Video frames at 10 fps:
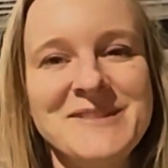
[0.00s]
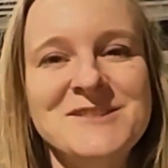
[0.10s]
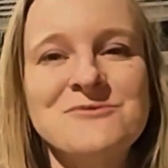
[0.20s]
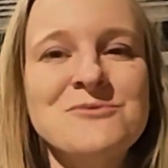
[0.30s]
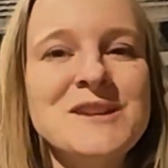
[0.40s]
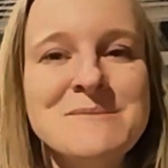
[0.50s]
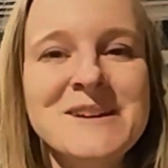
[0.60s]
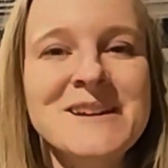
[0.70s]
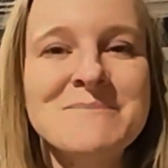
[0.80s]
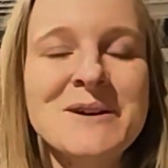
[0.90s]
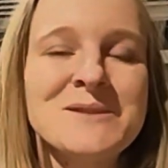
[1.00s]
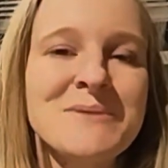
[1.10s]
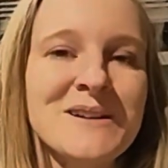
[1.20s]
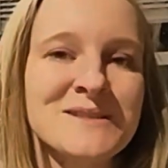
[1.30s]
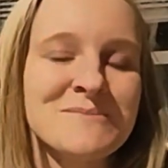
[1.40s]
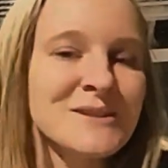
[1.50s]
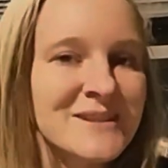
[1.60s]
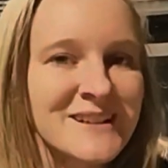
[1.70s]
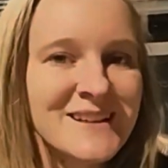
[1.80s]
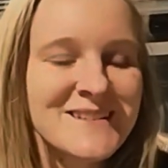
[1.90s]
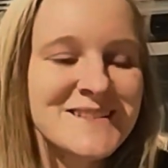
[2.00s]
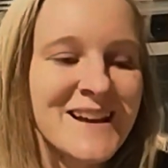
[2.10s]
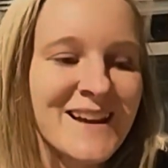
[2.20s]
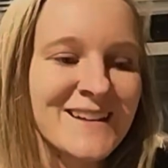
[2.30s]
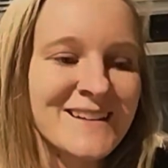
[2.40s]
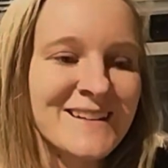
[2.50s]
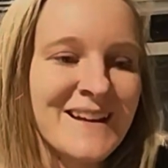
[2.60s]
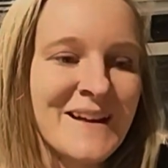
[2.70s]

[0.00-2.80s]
dreaming about the possibilities. And